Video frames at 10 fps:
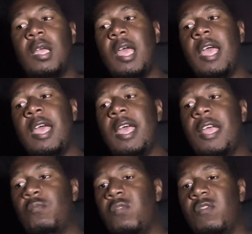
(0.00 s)

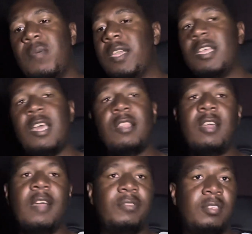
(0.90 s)
And we've been together
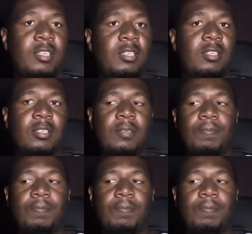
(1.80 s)
ever since.